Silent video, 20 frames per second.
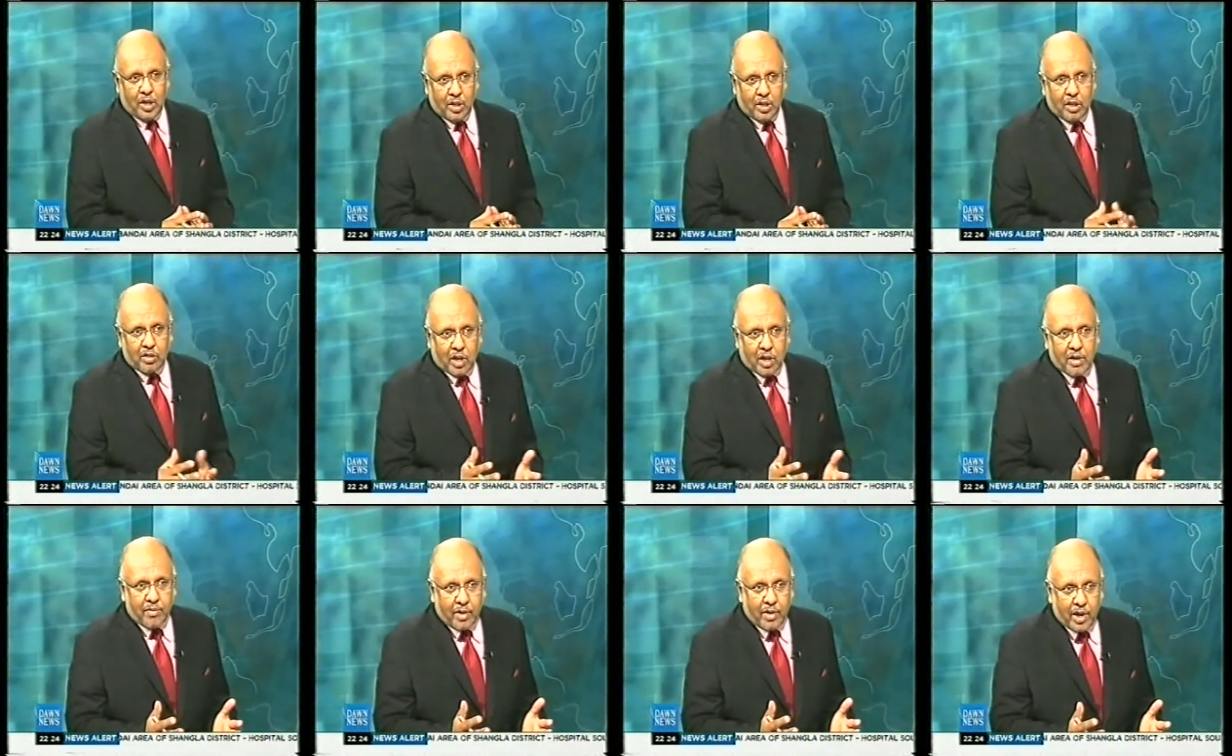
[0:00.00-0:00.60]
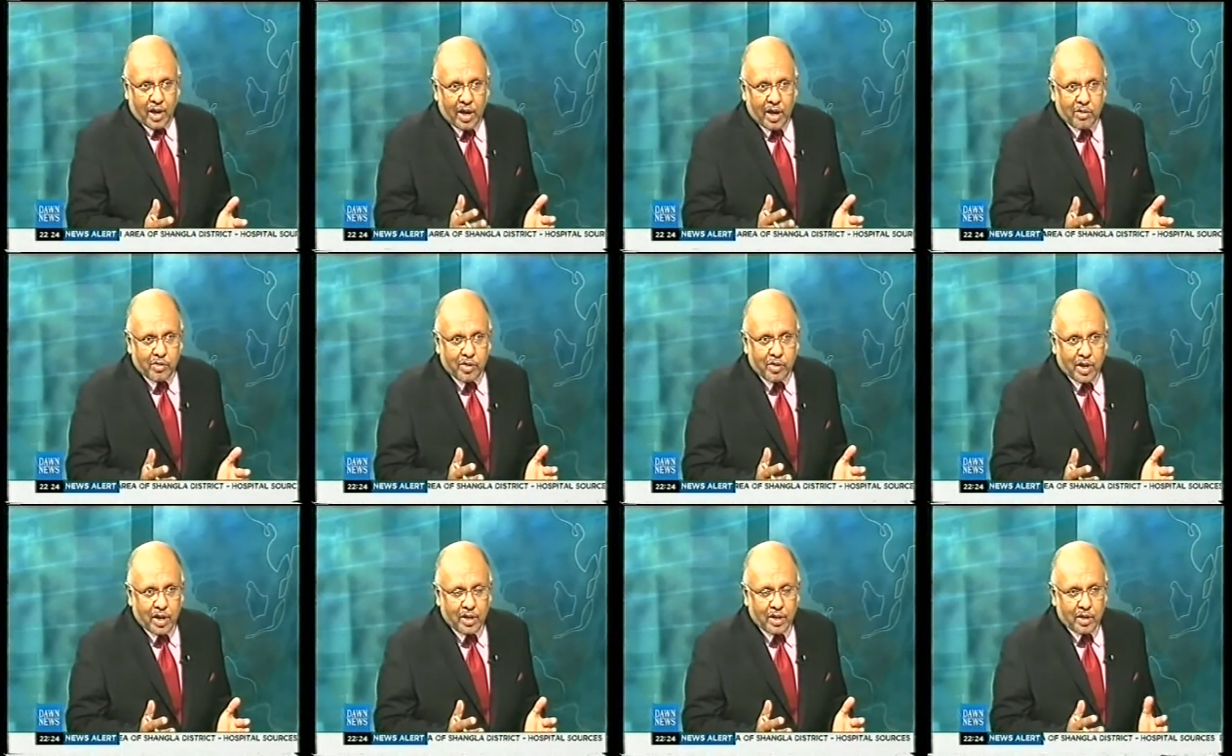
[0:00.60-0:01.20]
This country has
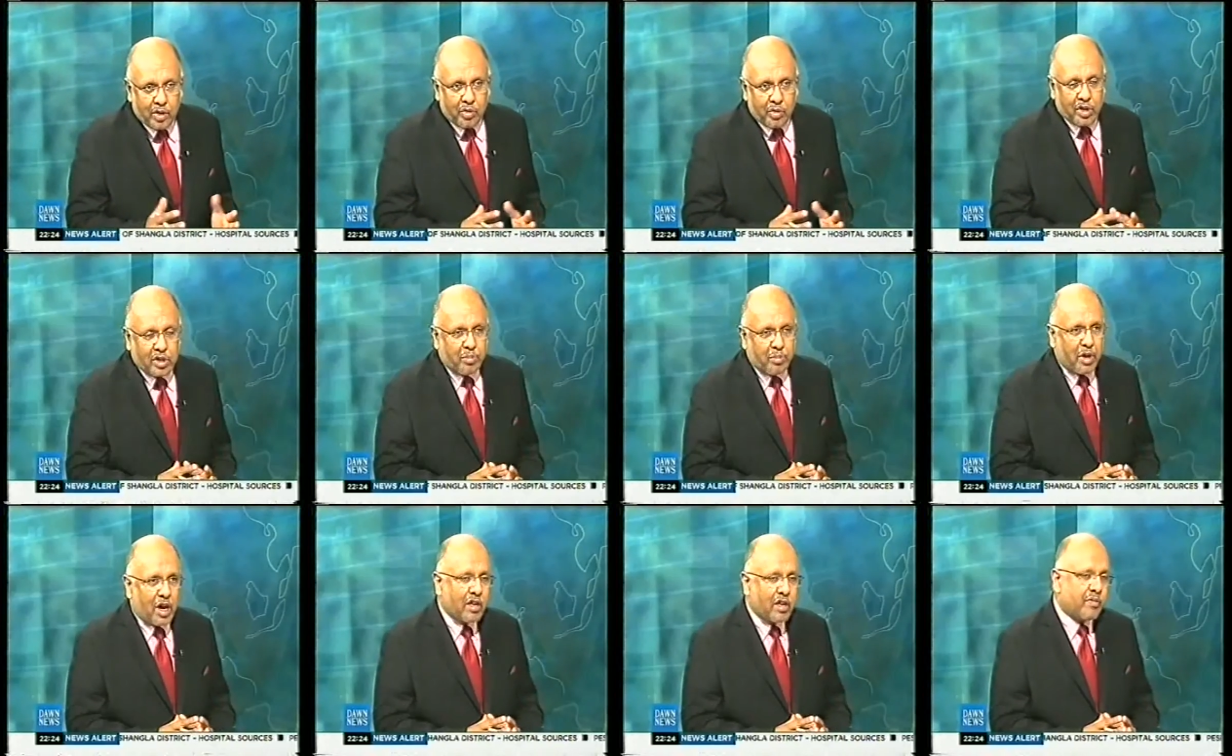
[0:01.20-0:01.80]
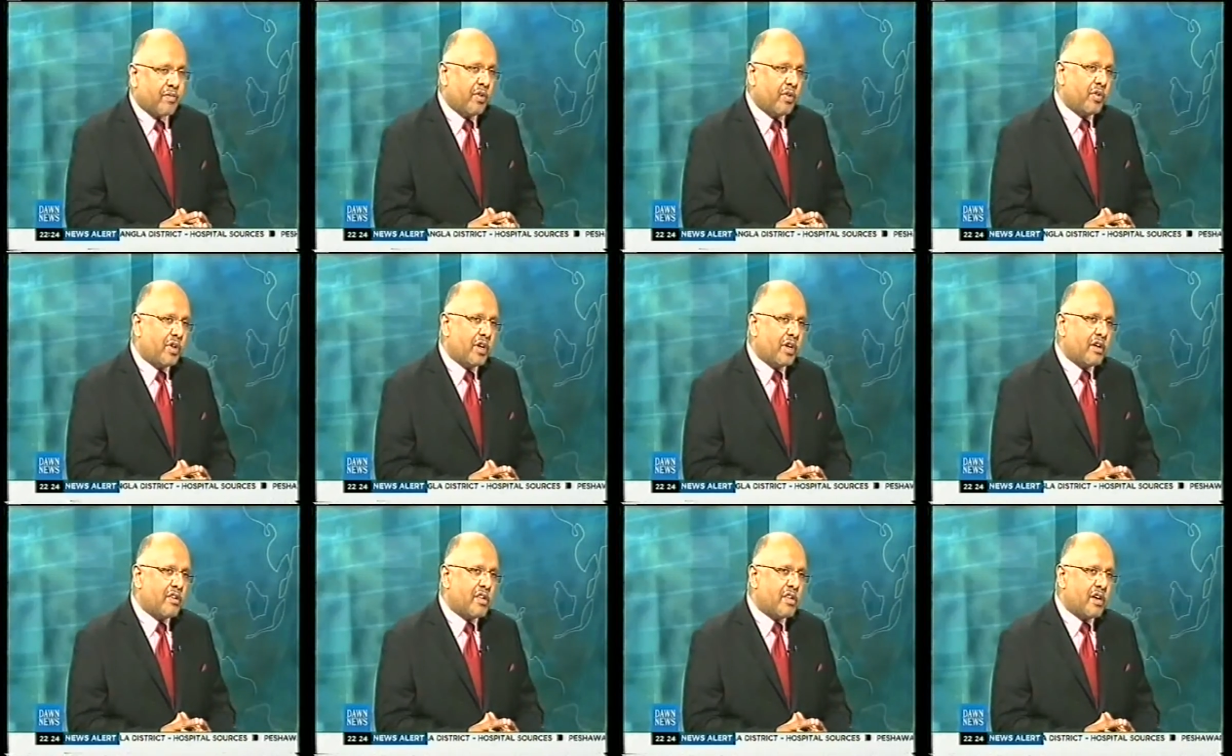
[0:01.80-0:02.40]
changed during the past few
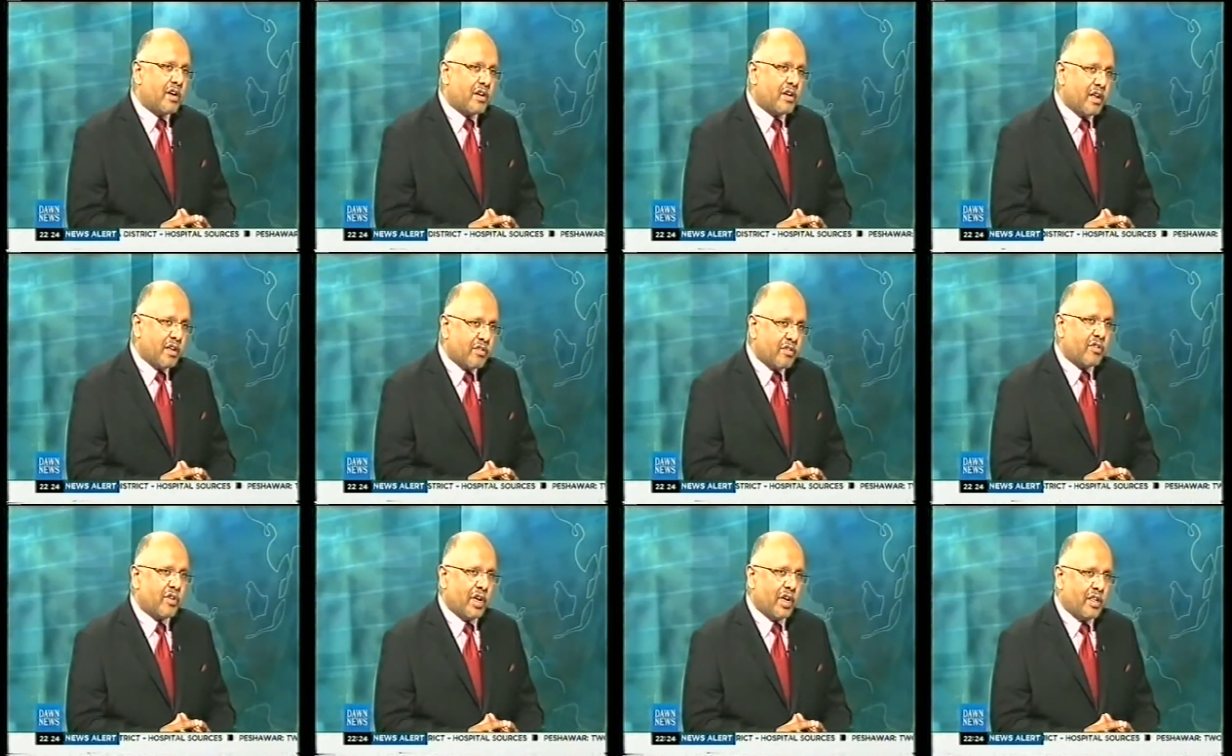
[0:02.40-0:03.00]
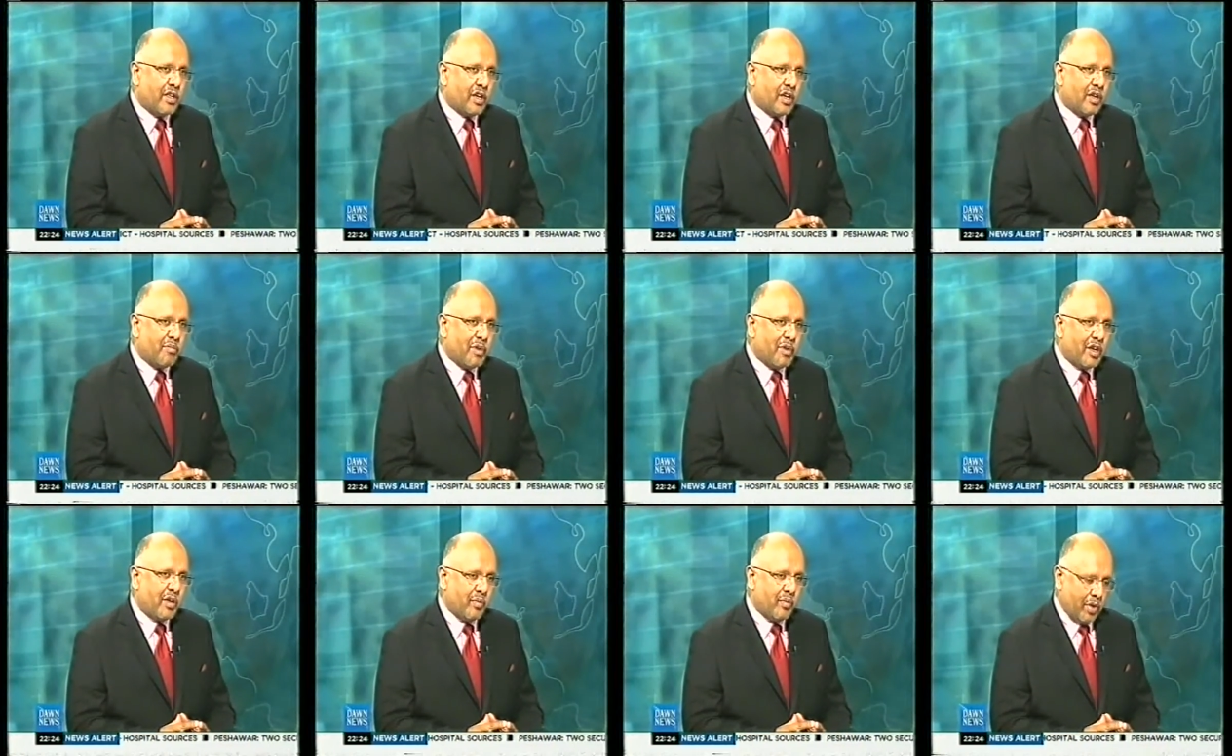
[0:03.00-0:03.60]
years, and it is changing in
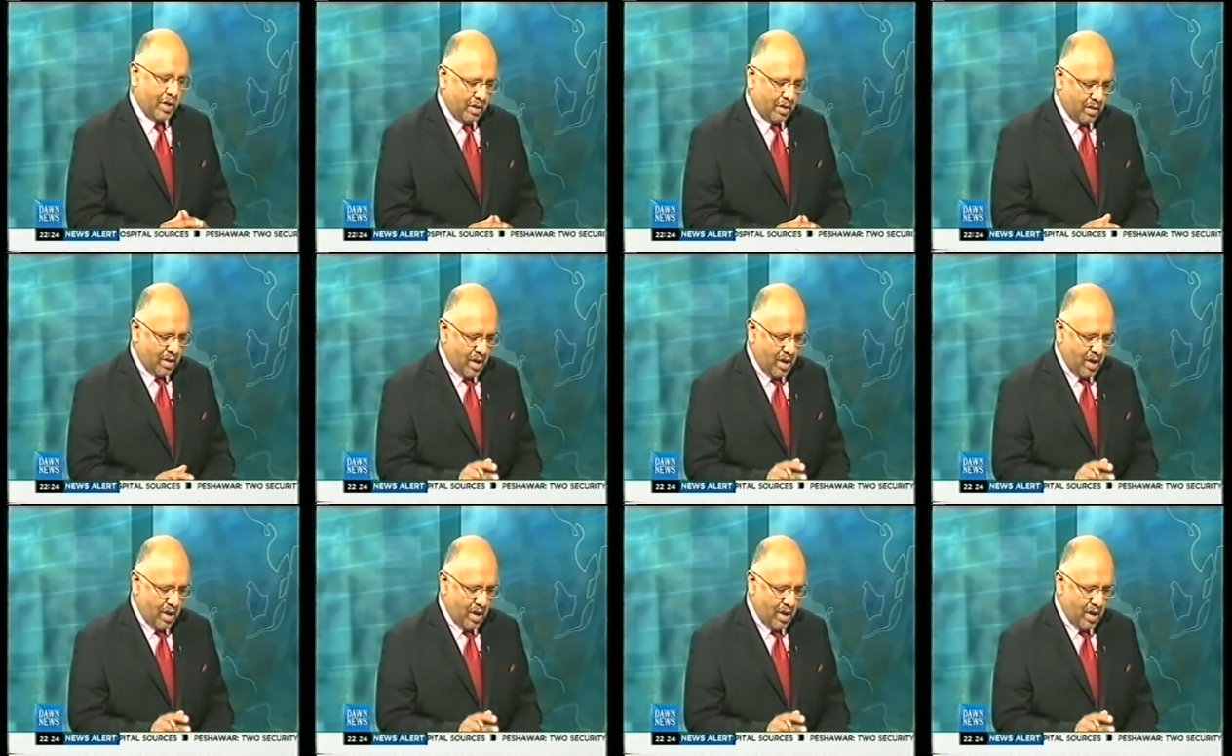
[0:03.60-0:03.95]
many ways.